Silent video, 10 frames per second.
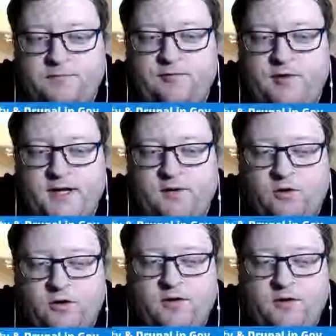front-end
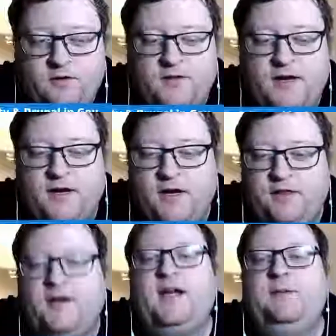work, that kind of
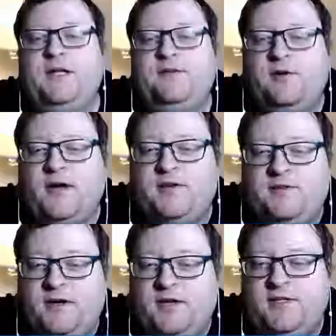thing. And I believe our guest
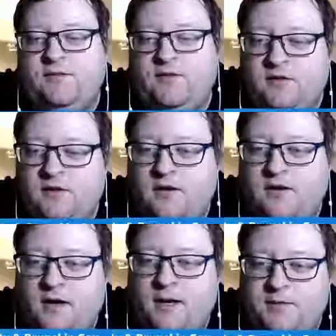today is even
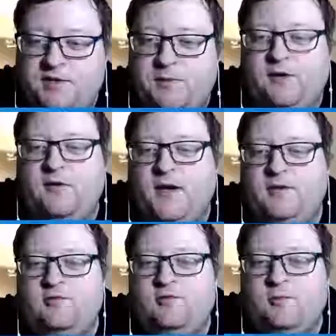a speaker
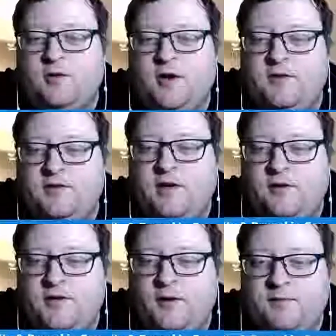at DrupalCon this year.
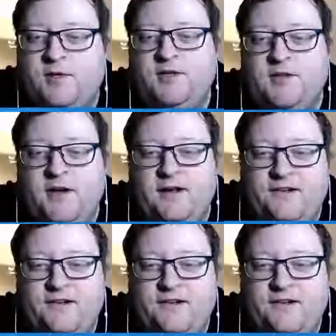So that's pretty exciting.